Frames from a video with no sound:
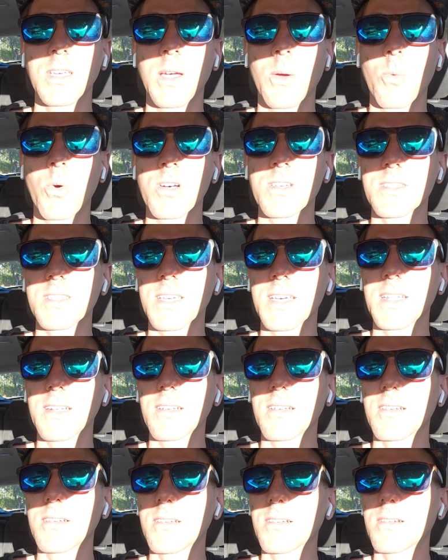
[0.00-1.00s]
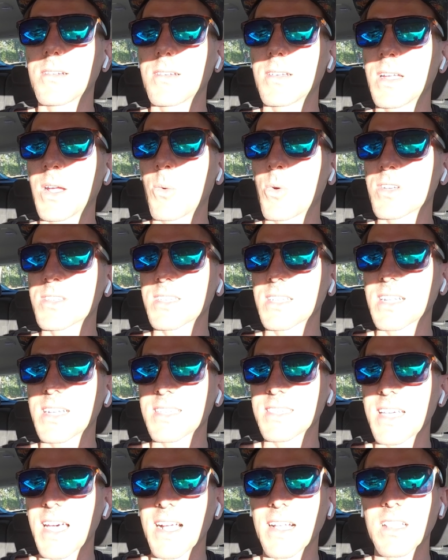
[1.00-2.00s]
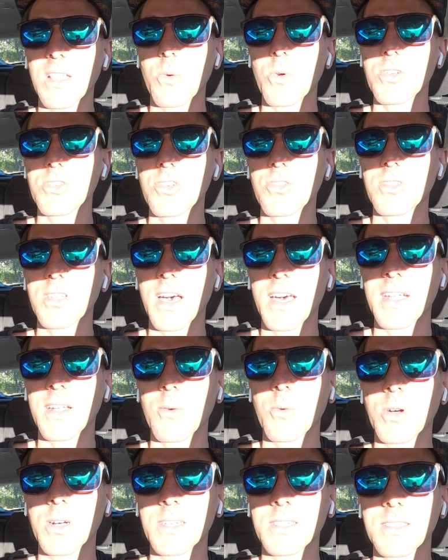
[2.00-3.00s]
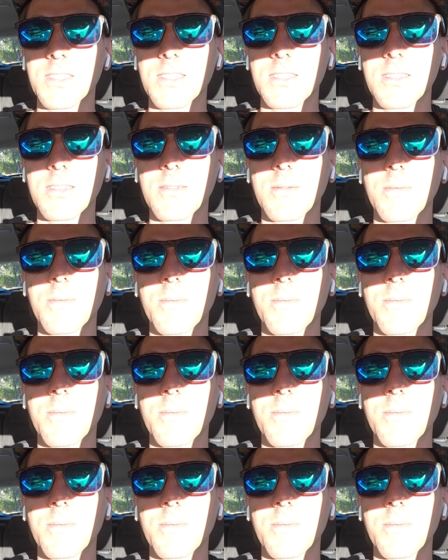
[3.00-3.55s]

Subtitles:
it wasn't exactly what you thought it was.